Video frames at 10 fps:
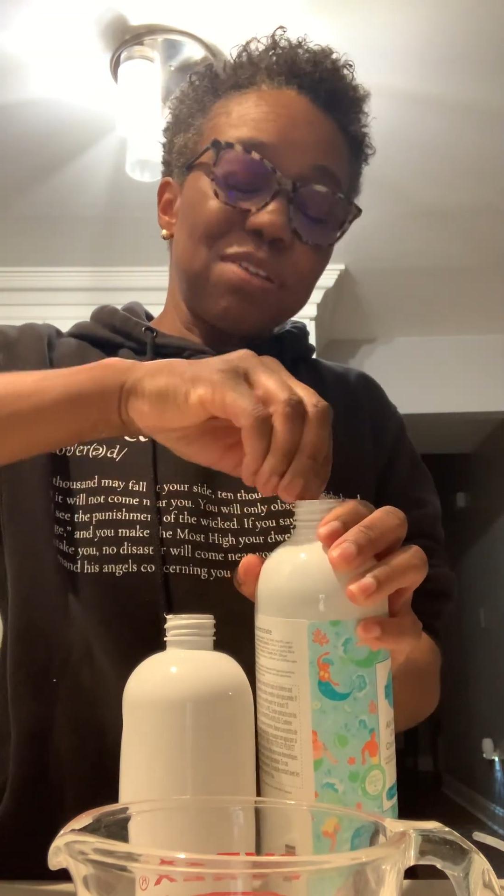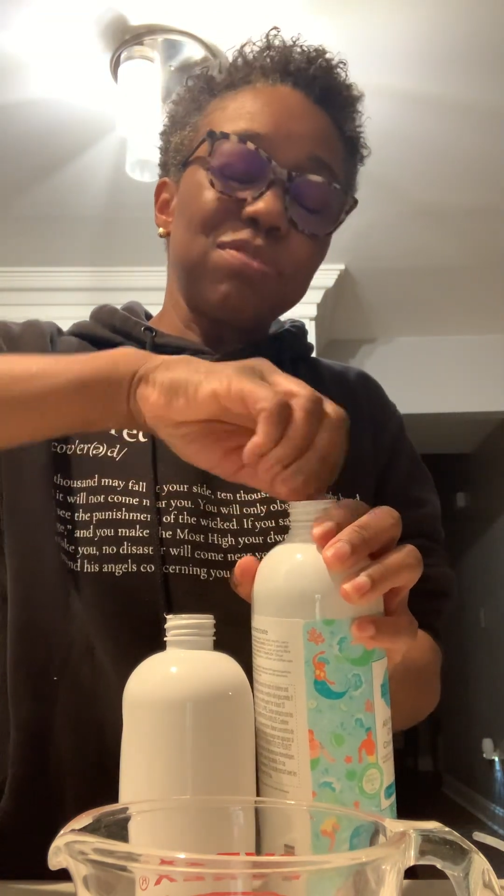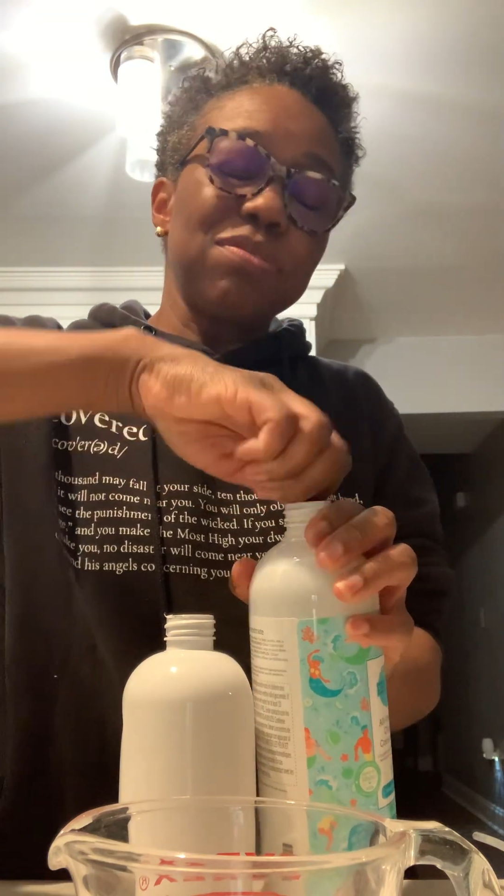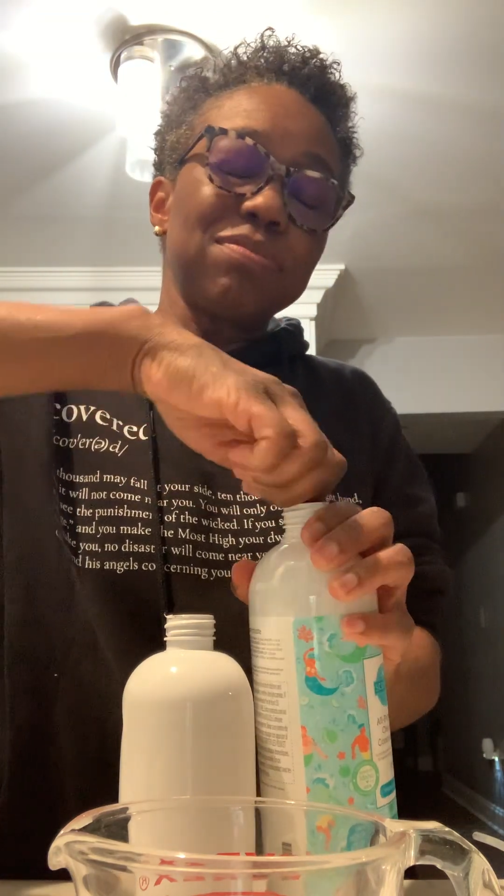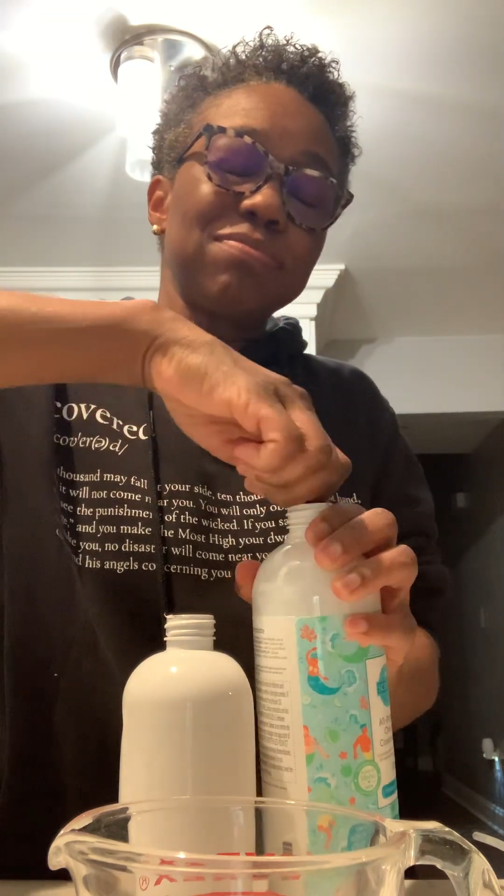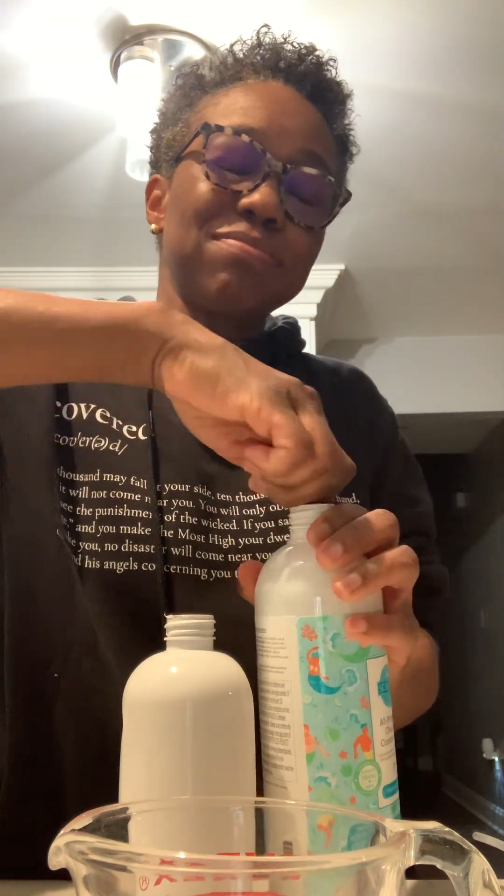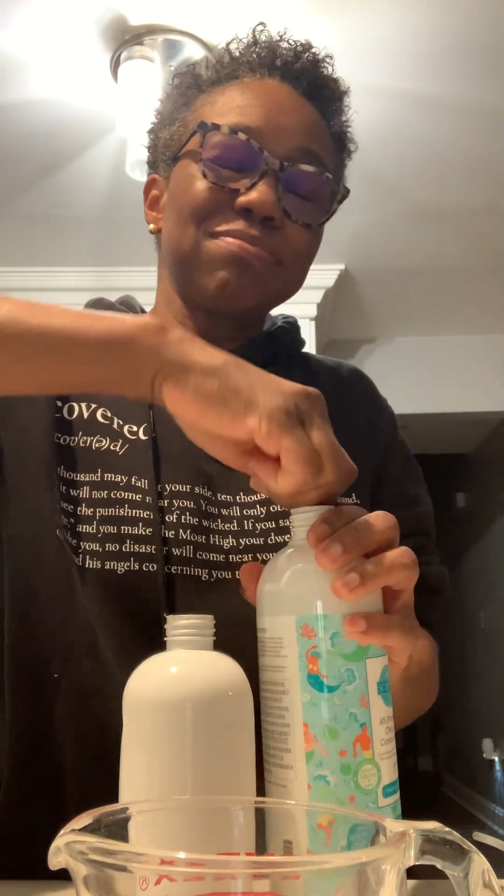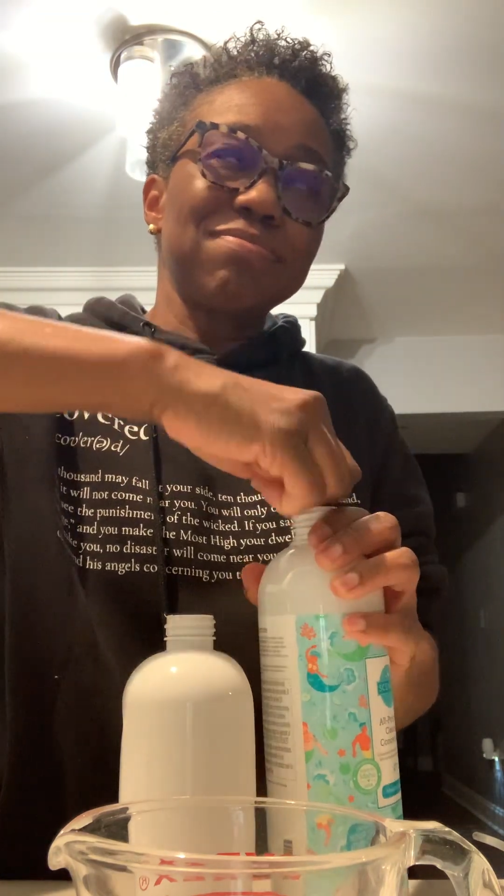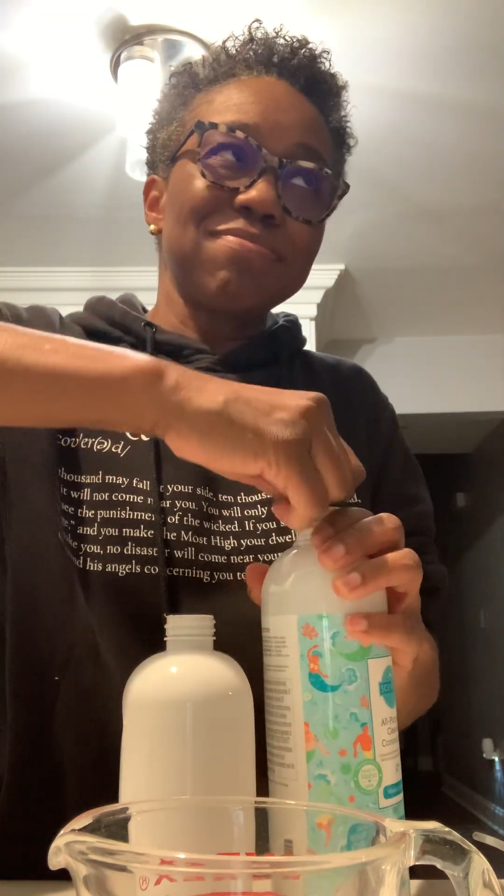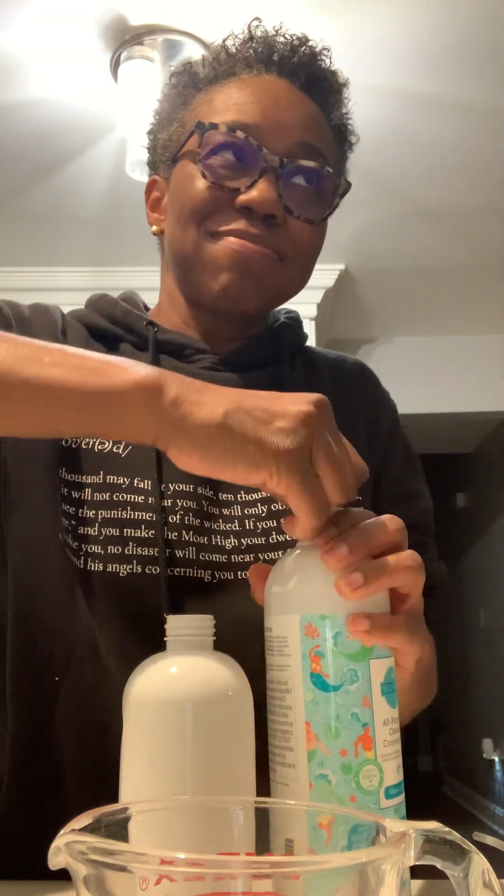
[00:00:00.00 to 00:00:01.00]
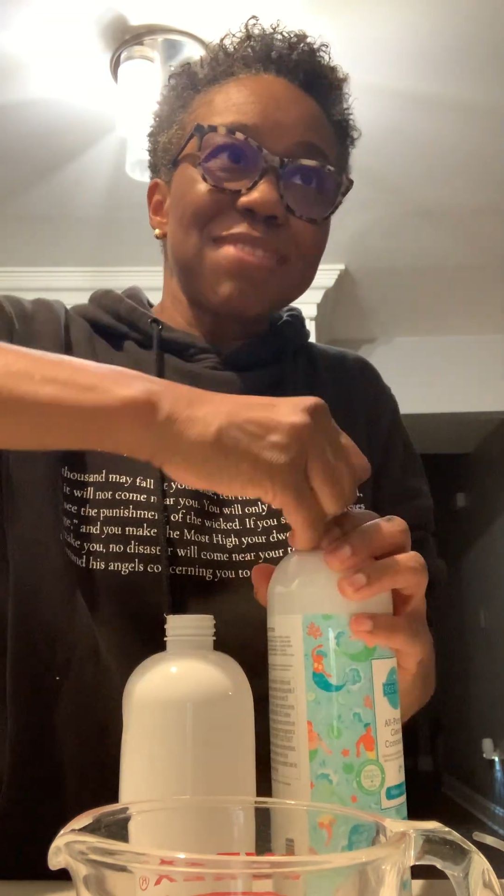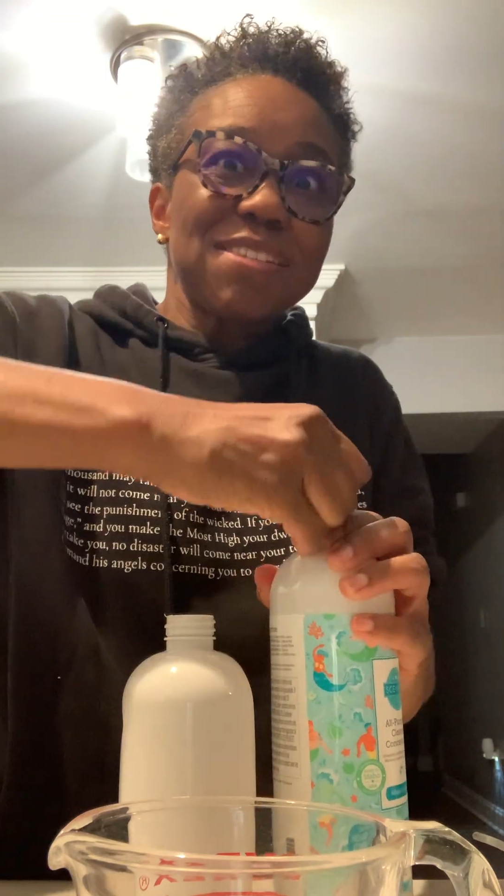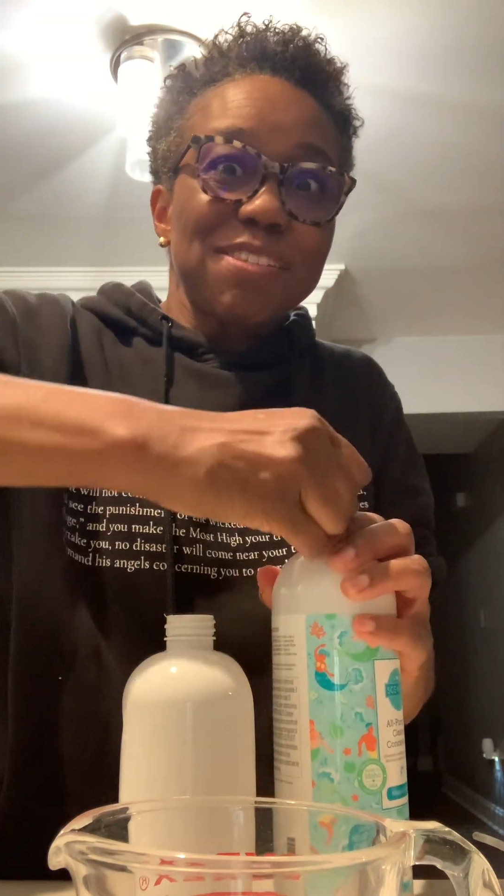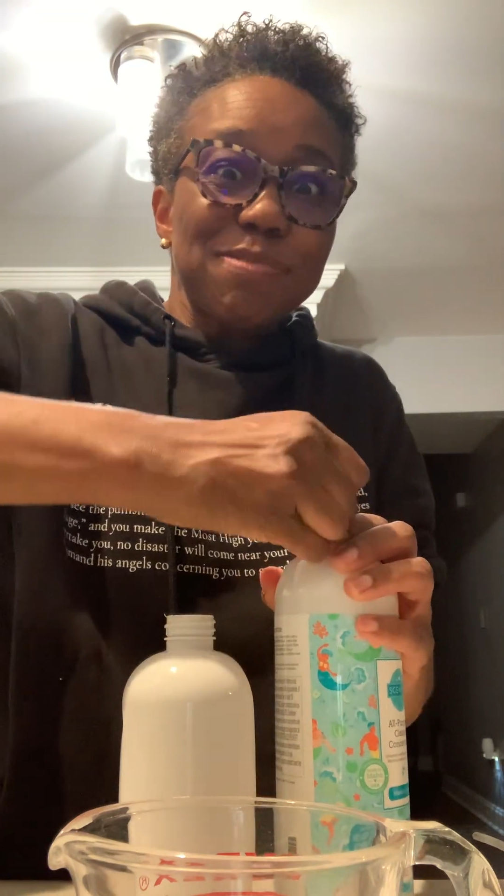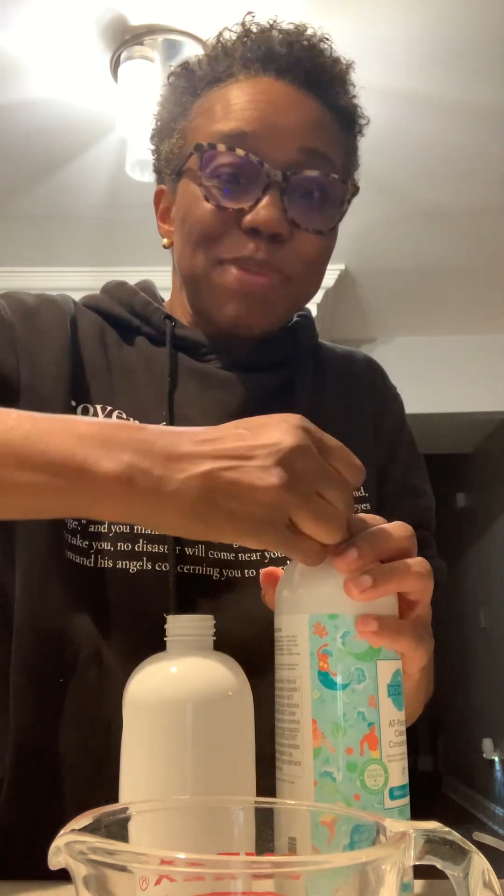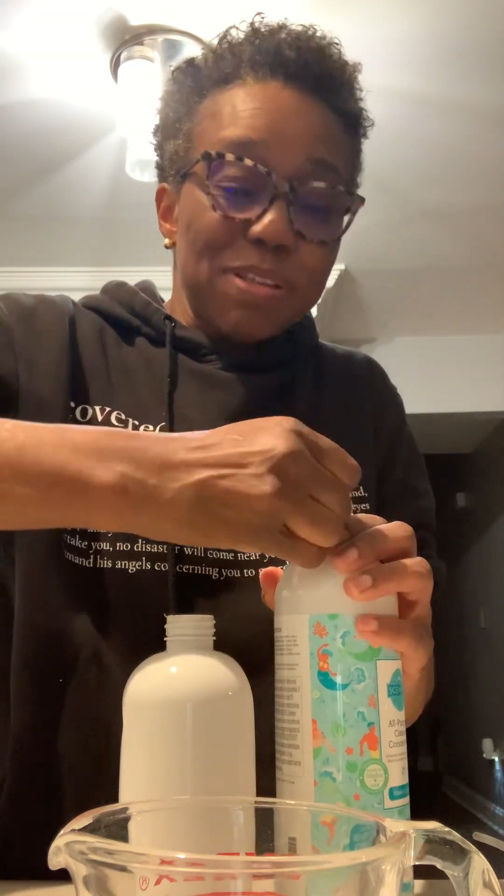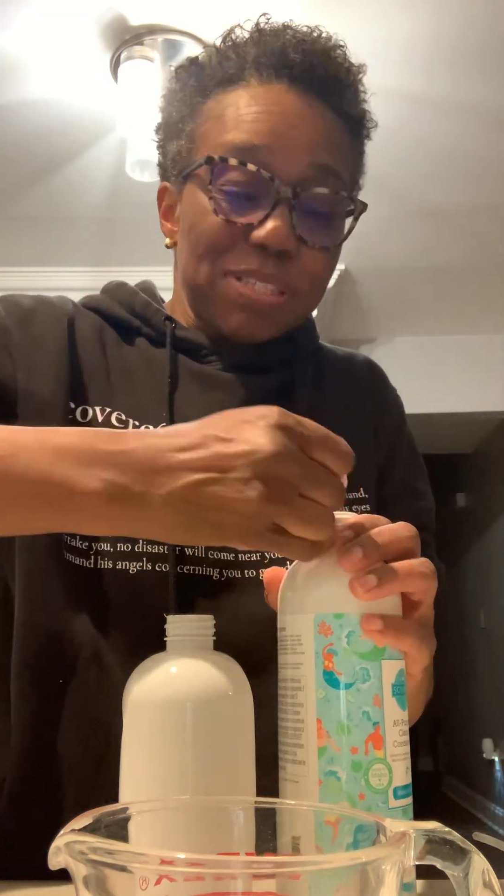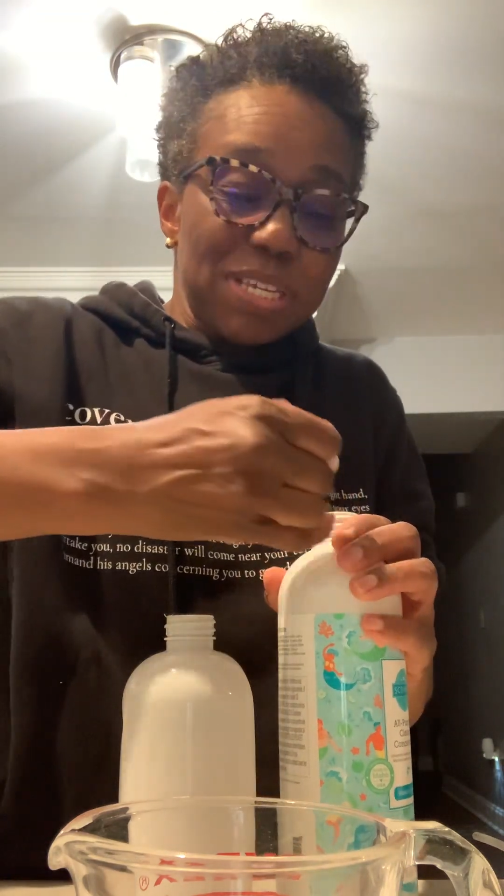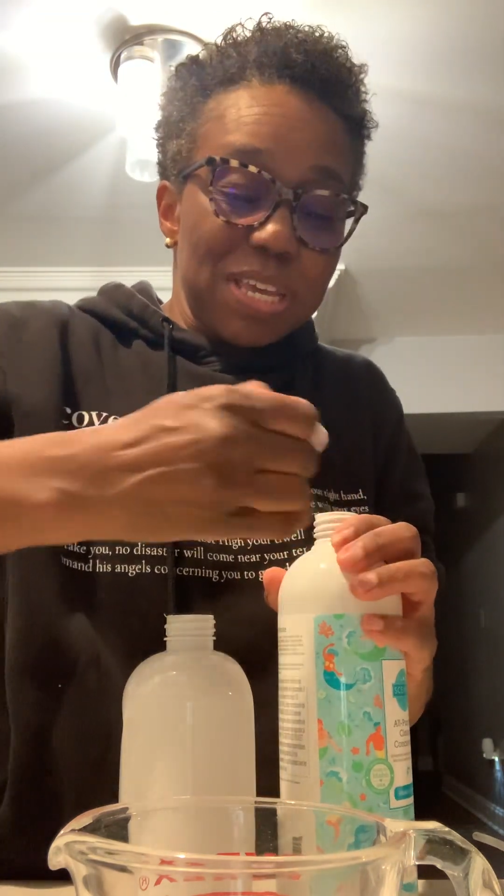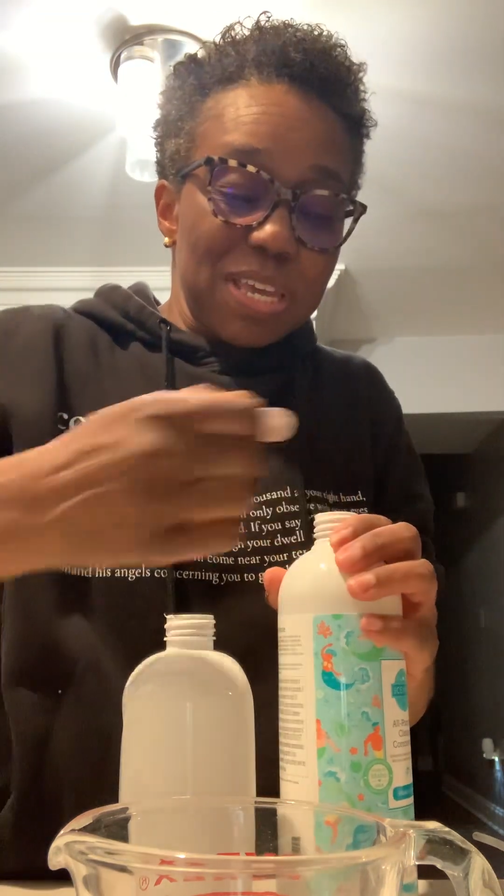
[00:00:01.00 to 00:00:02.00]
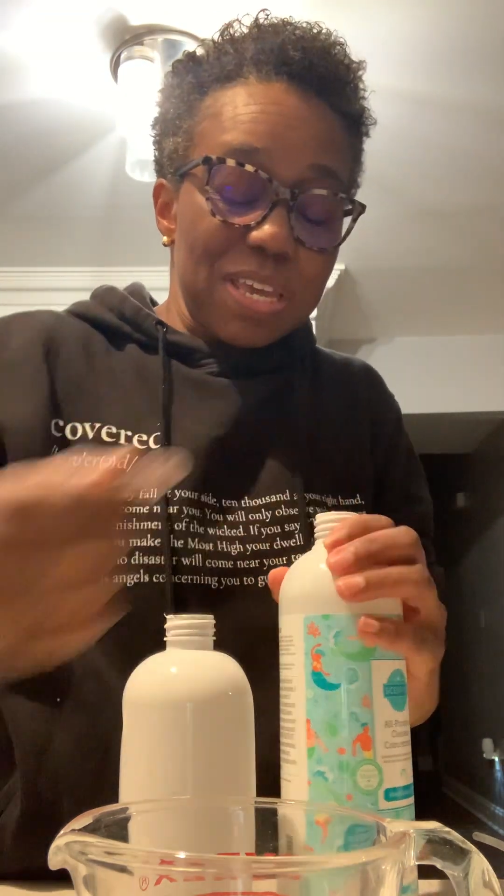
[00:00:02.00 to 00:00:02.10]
Oh, it smells good.